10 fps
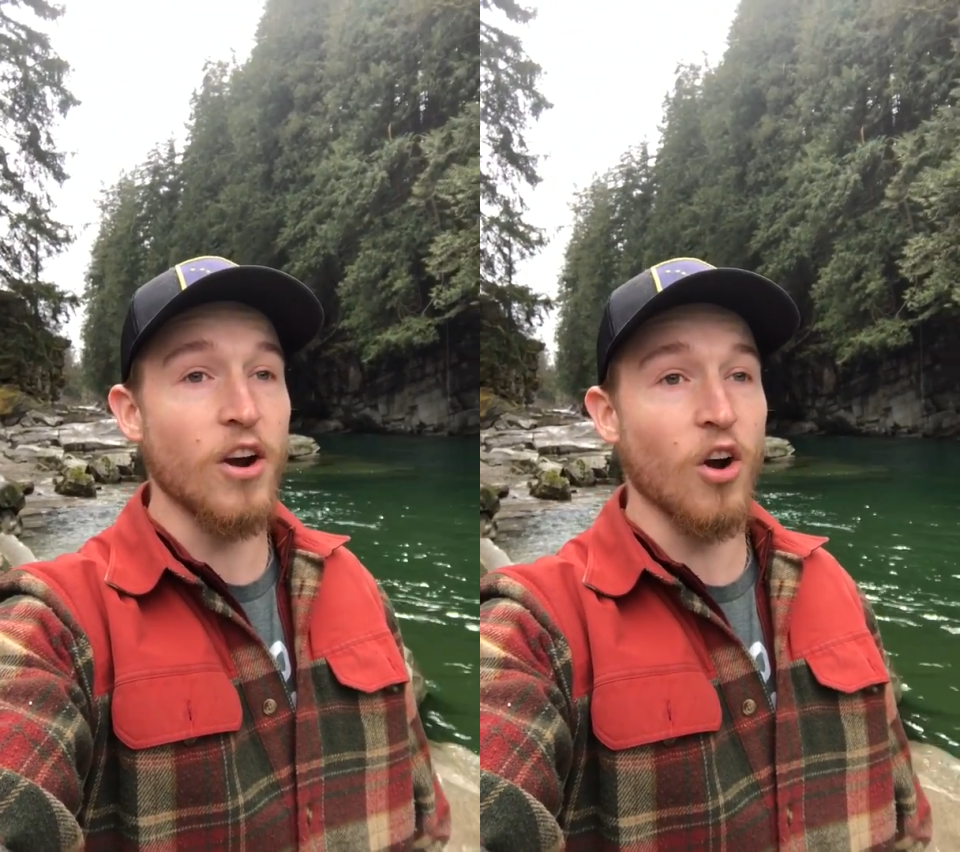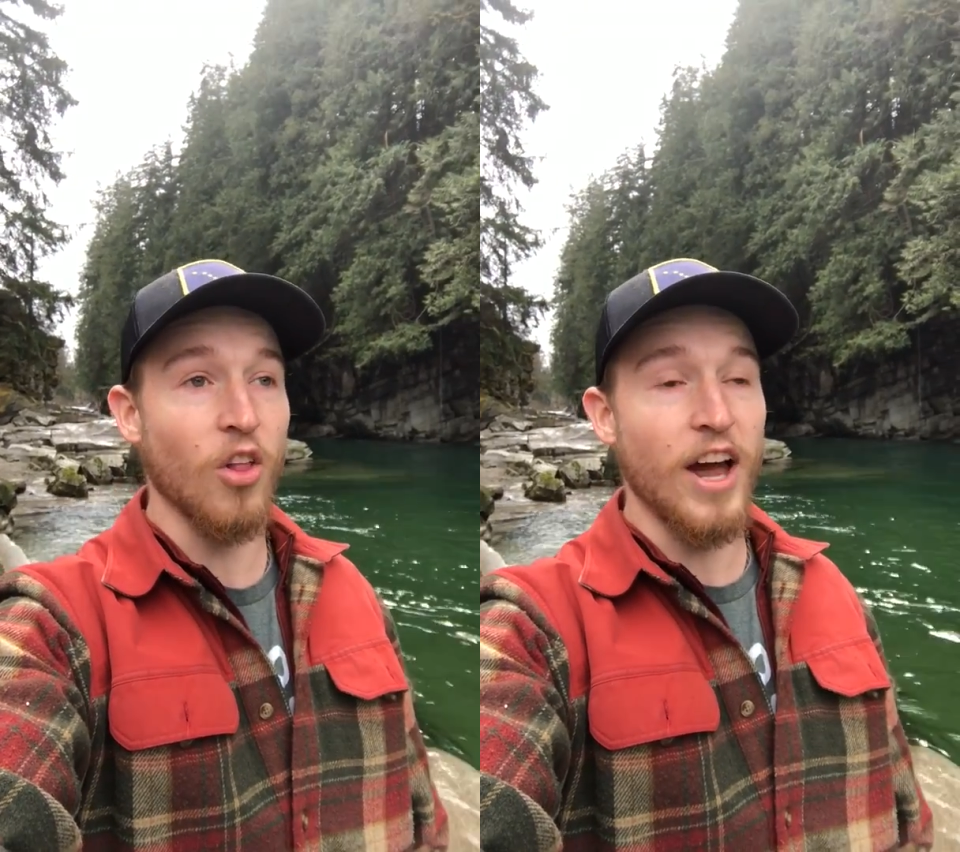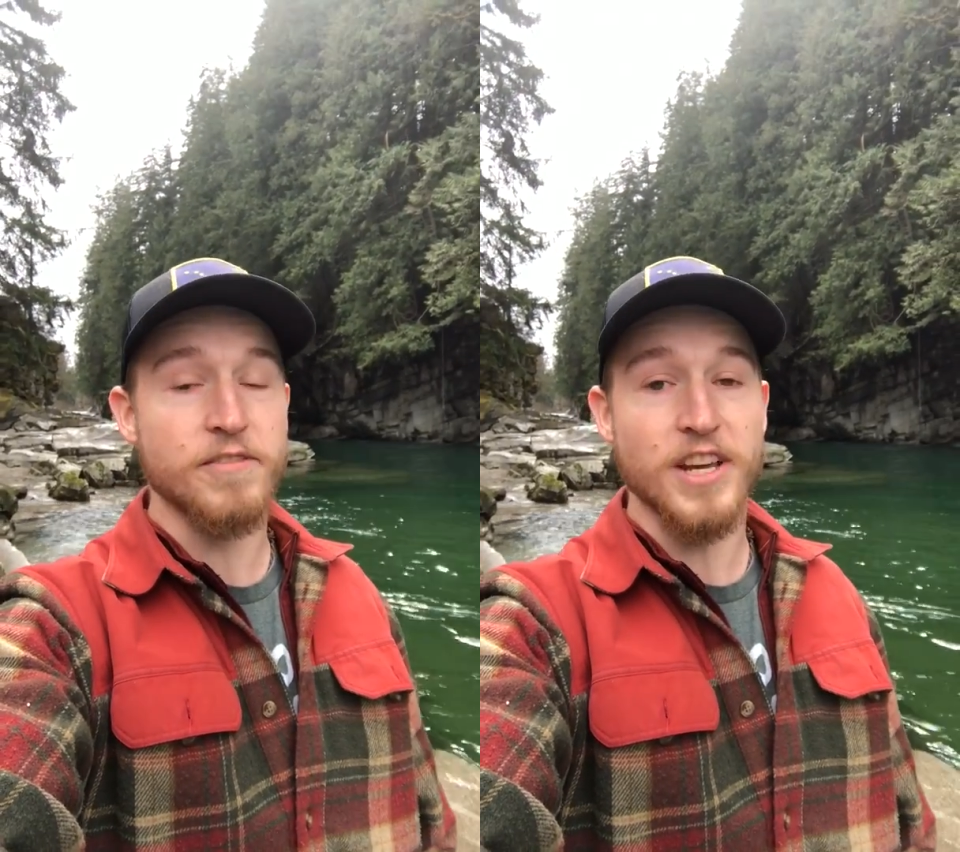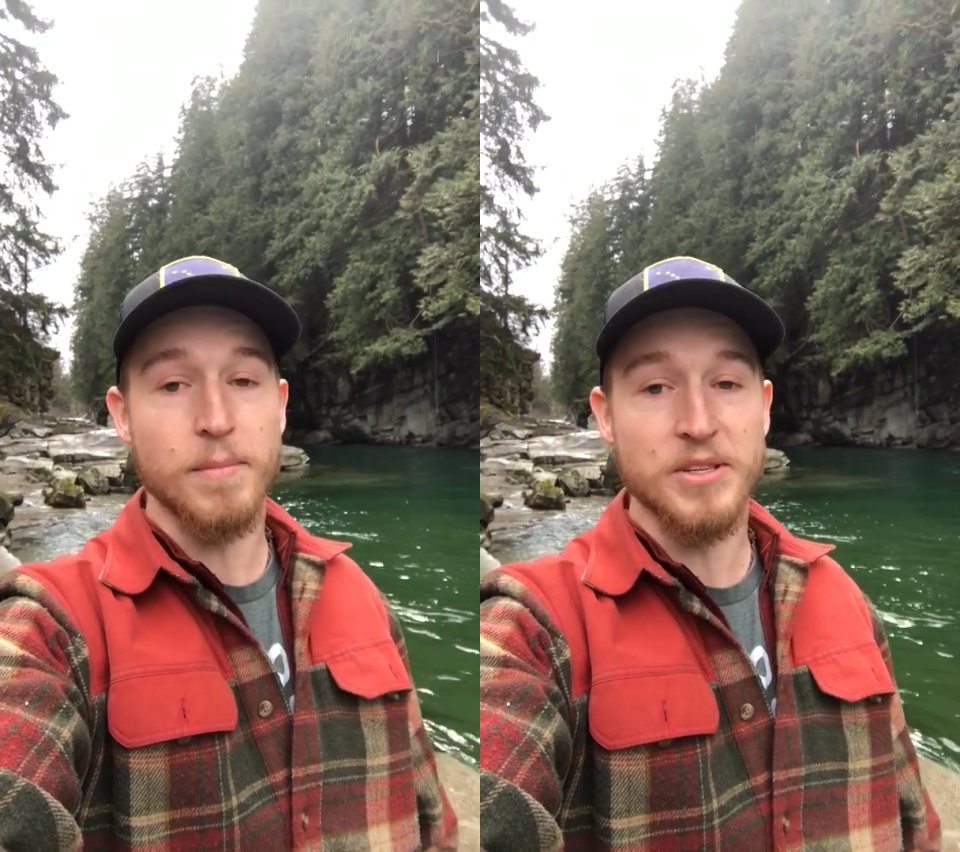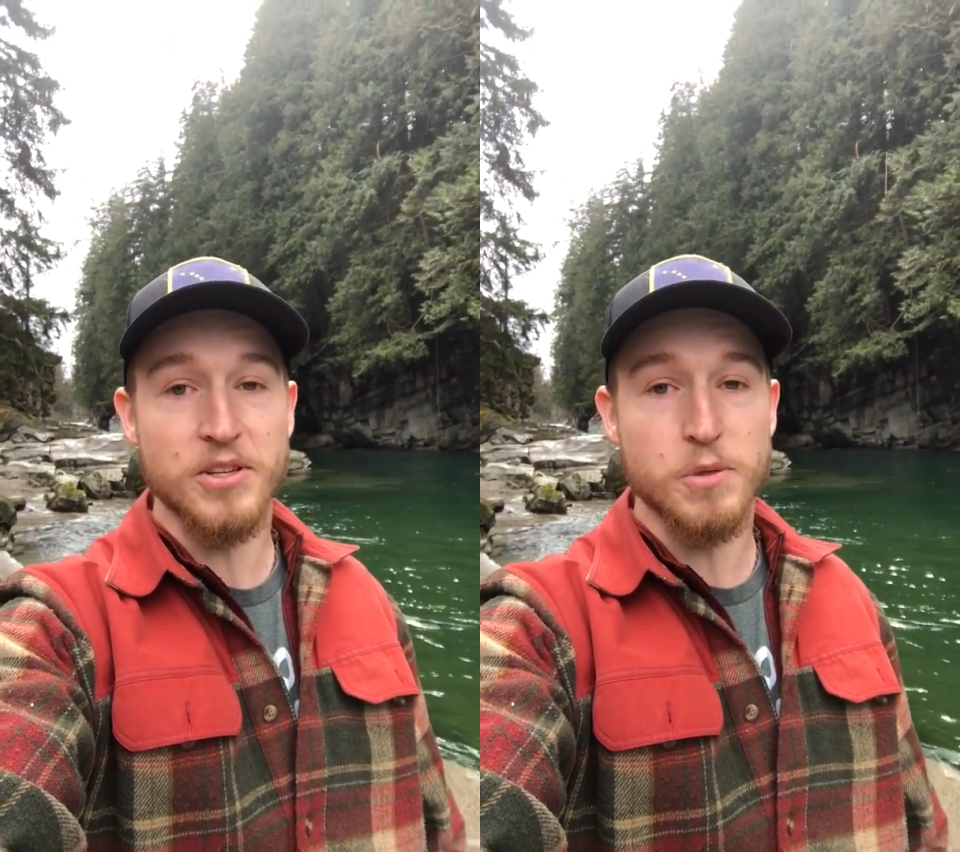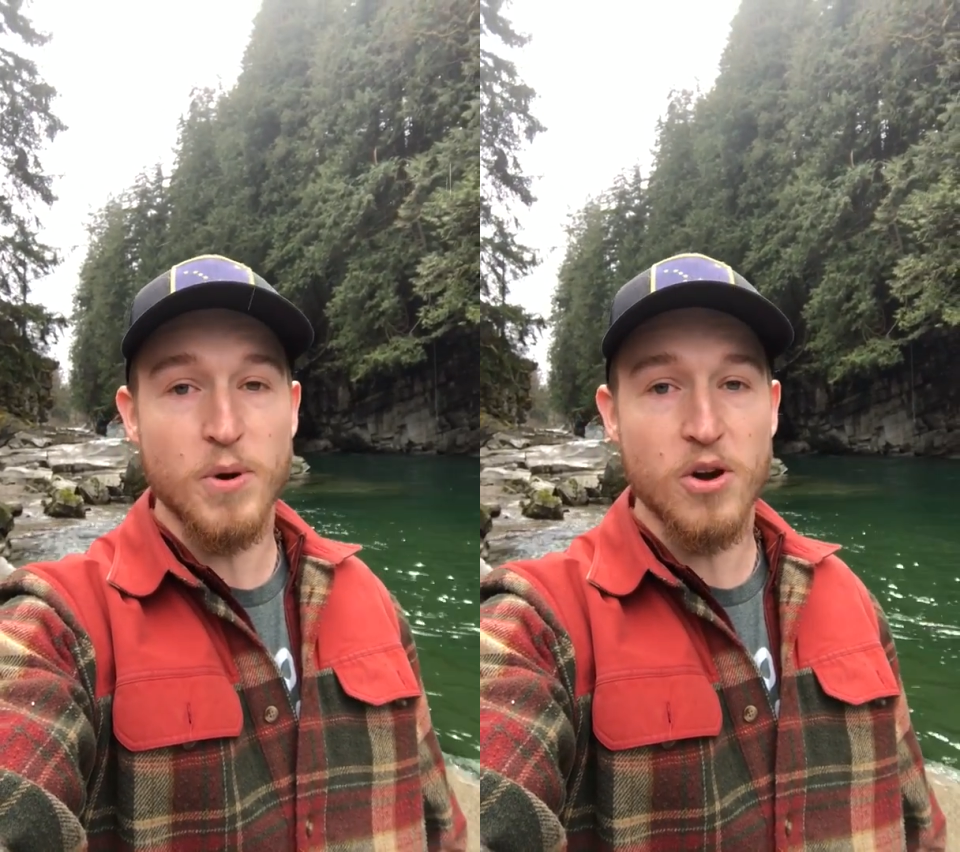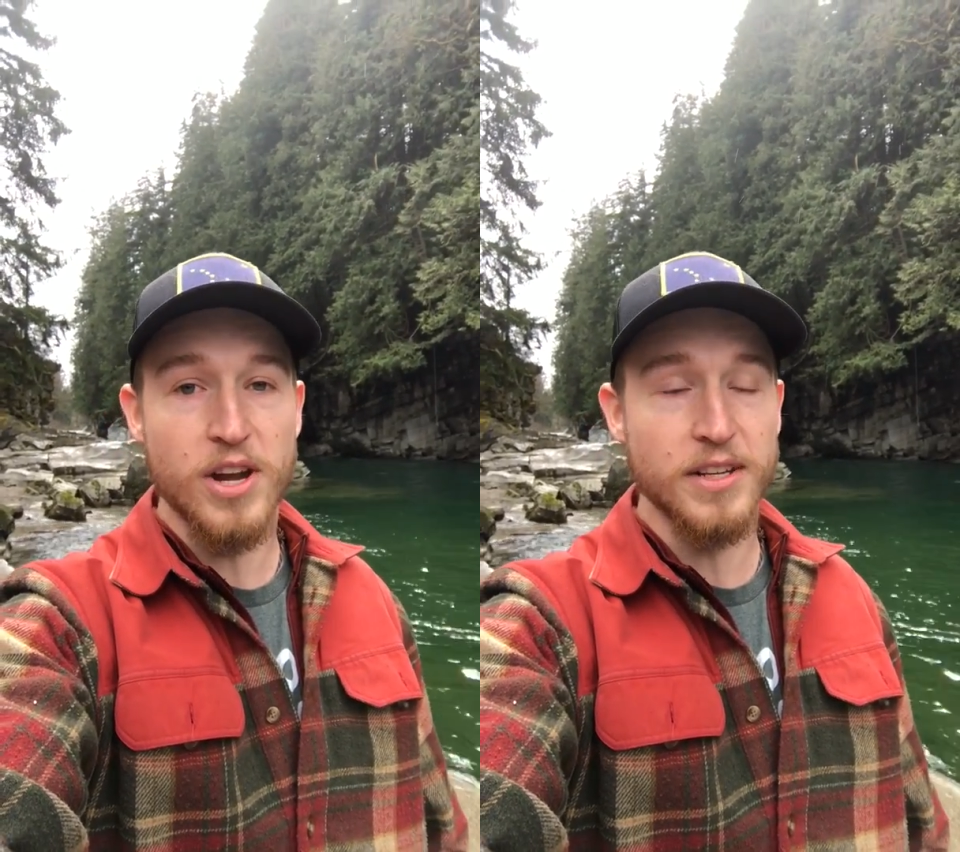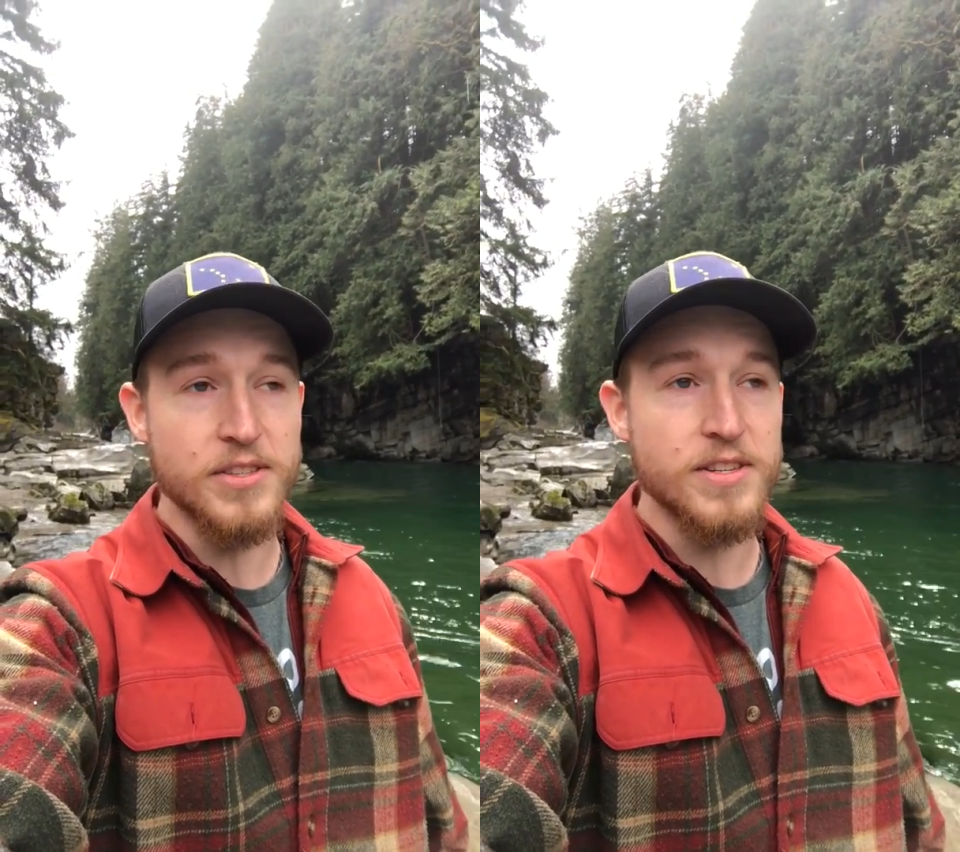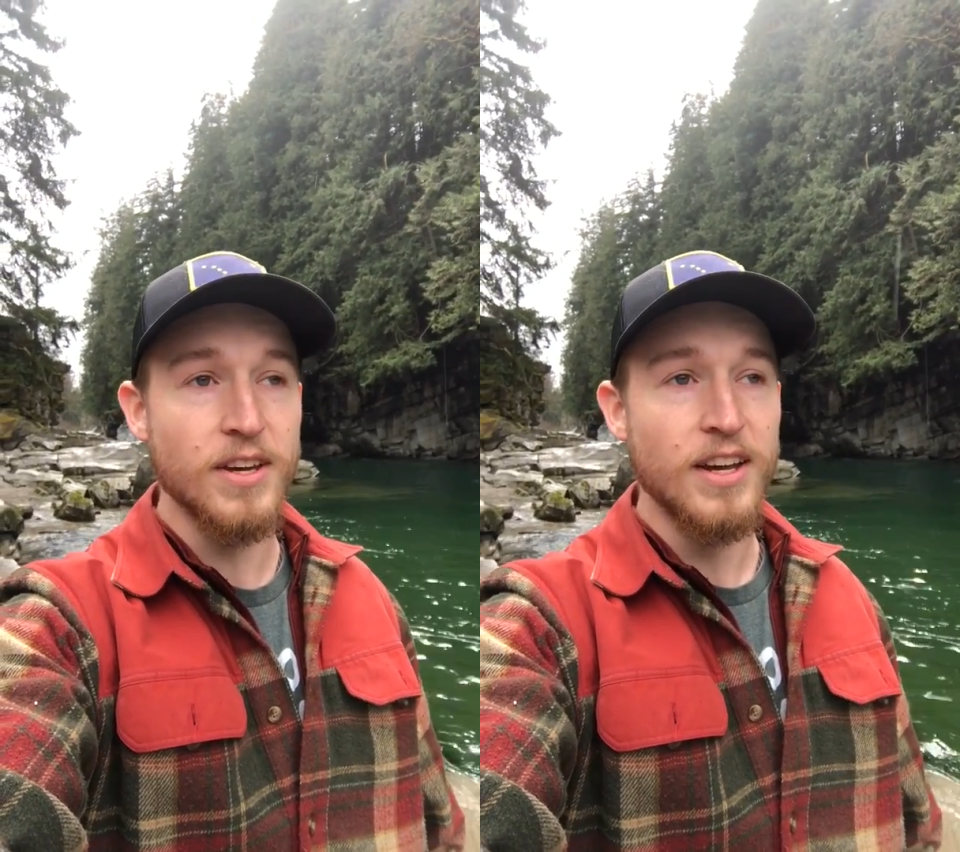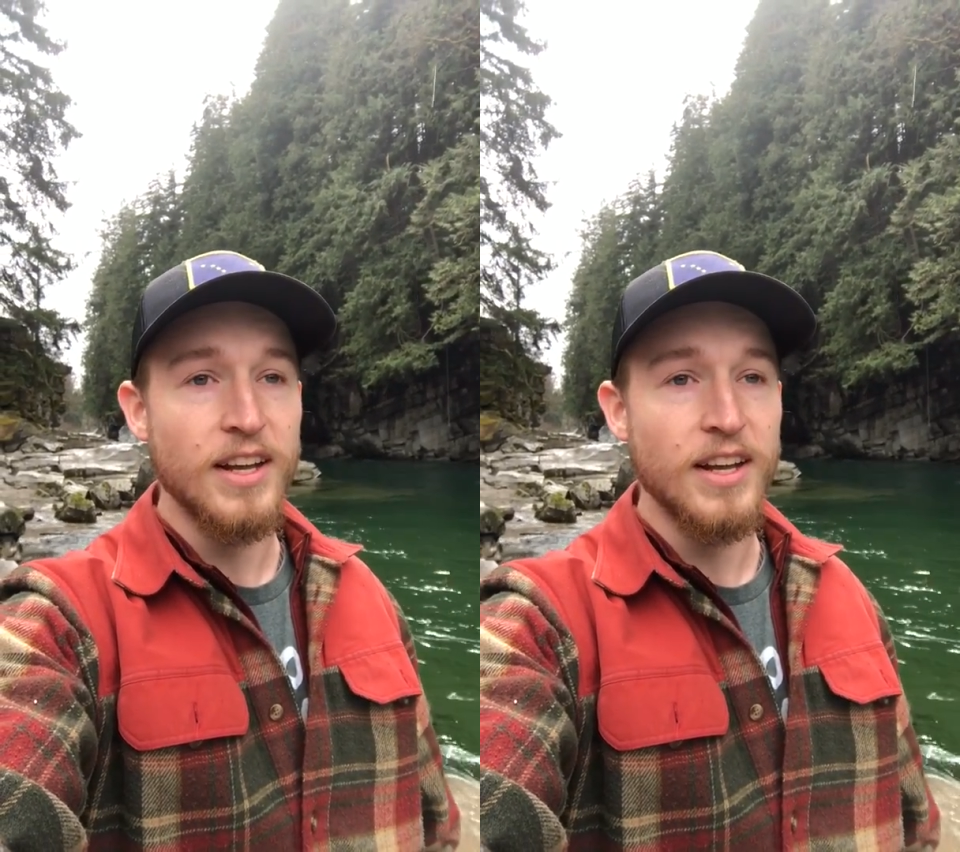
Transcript: in our lifetime has experienced,